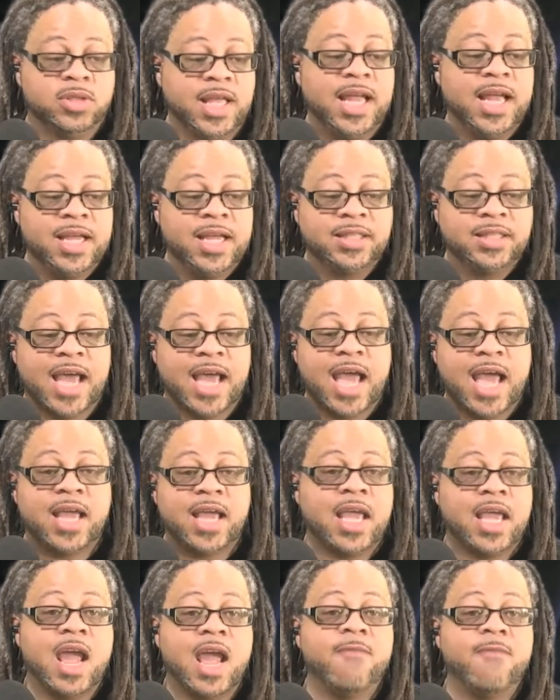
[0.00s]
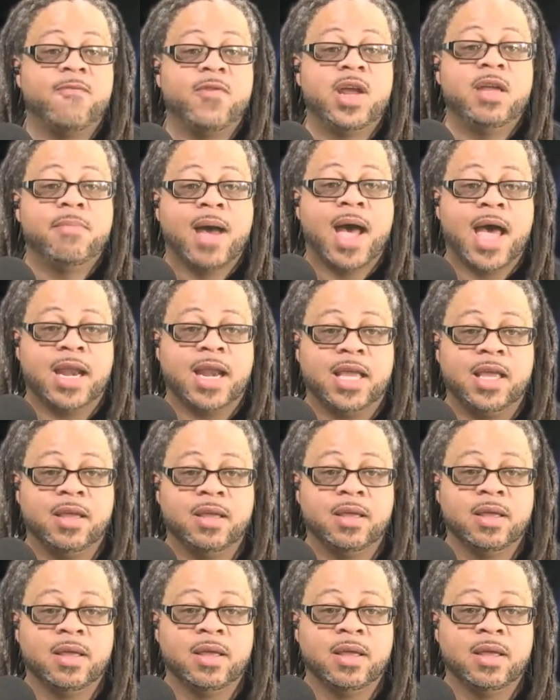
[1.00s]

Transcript: They attack everybody.